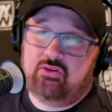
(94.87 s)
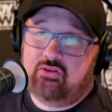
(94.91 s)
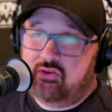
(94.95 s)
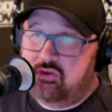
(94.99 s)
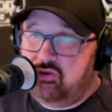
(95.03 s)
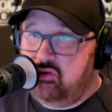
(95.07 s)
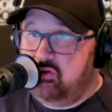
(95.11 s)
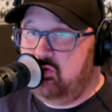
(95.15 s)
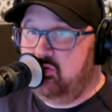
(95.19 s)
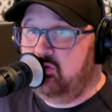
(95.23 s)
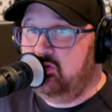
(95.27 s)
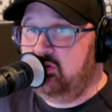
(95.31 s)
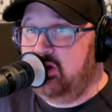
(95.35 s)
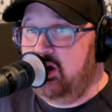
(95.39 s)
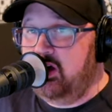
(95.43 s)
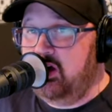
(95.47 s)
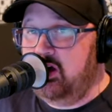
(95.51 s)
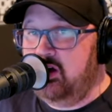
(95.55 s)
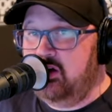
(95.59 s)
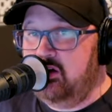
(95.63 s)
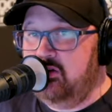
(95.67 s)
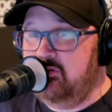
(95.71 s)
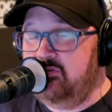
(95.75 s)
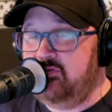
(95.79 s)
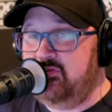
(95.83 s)
You
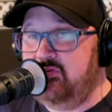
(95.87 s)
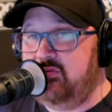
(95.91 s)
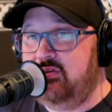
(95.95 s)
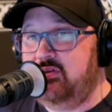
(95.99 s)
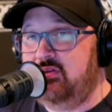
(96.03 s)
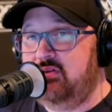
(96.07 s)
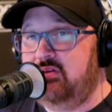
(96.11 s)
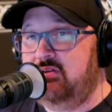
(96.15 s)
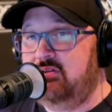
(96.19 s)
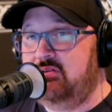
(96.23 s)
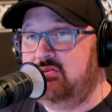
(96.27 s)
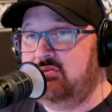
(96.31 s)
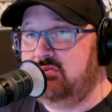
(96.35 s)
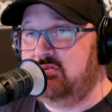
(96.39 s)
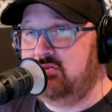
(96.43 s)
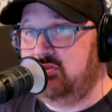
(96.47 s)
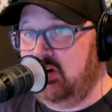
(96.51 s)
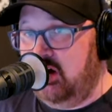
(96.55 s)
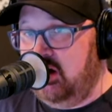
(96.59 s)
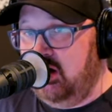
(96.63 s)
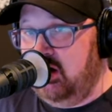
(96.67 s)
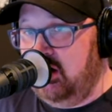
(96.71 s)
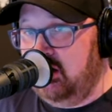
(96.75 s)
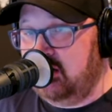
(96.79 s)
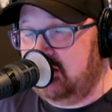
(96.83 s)
love
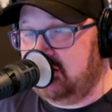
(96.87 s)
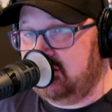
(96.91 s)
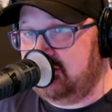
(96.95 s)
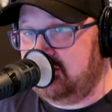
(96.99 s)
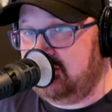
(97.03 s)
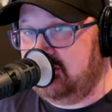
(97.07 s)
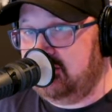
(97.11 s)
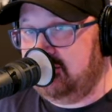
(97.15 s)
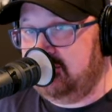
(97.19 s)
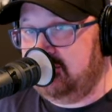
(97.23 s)
dogs.